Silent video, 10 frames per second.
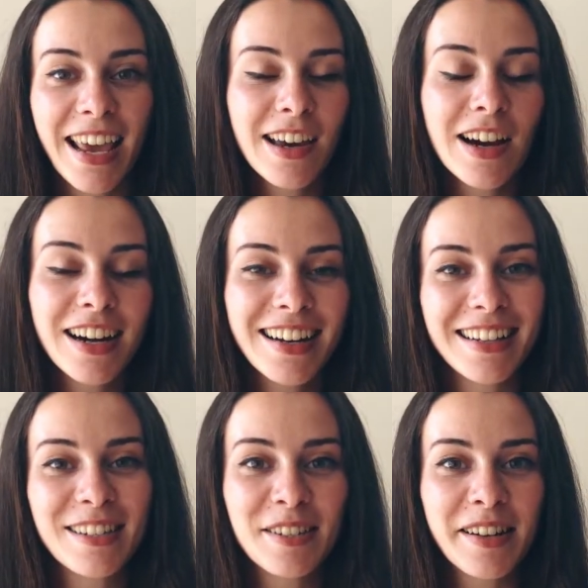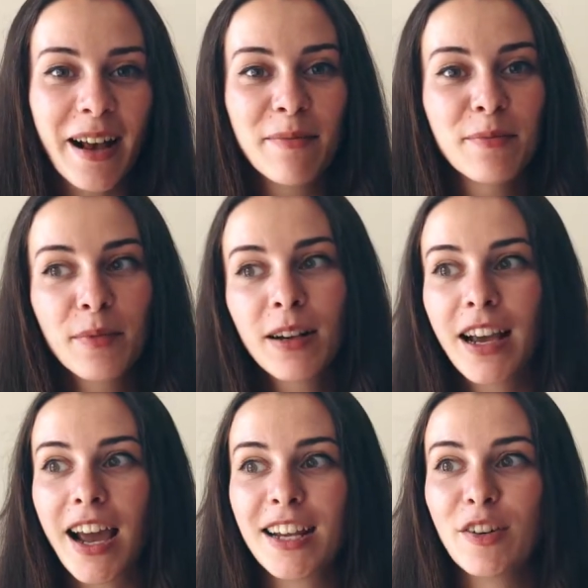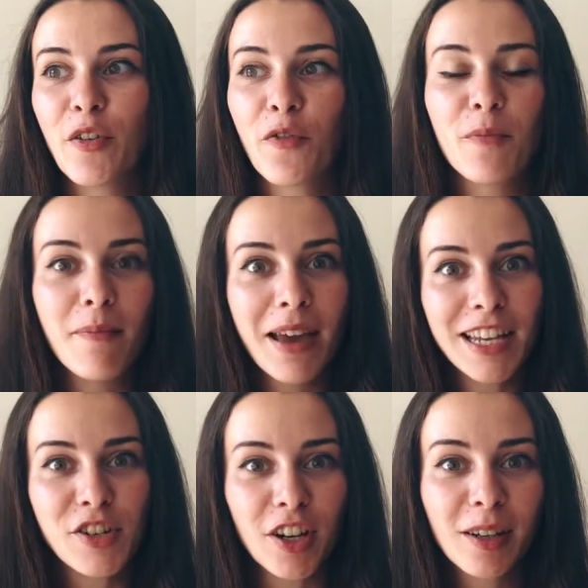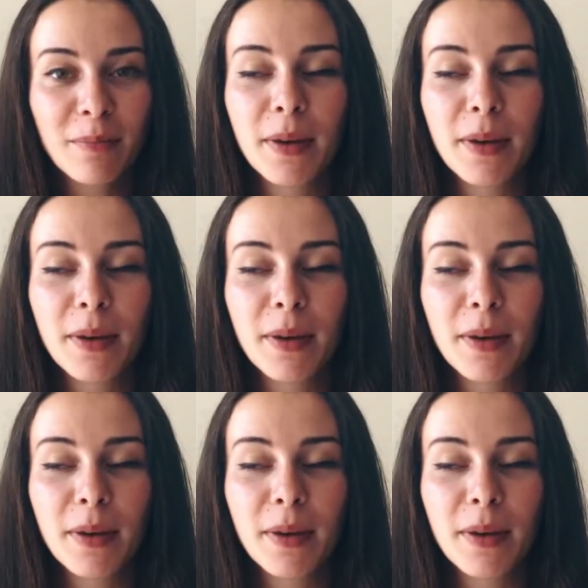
AR is some kind of magic,